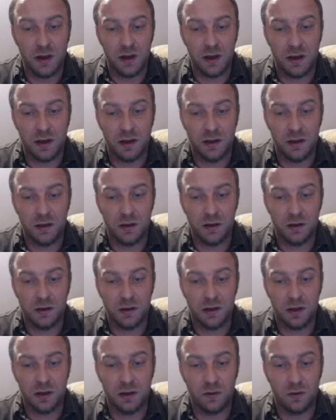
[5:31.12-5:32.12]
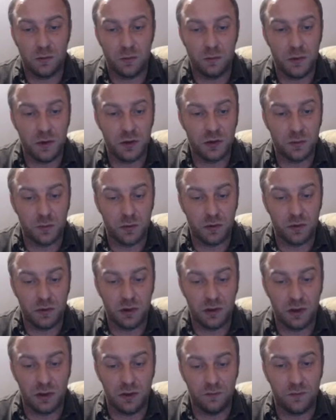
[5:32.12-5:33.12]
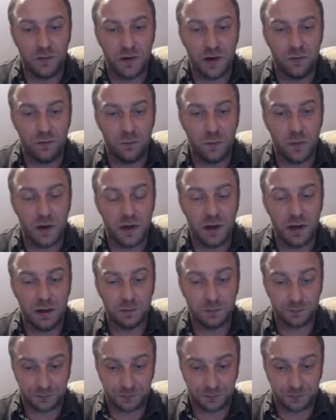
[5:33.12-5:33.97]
and uh, here bishop on e5 by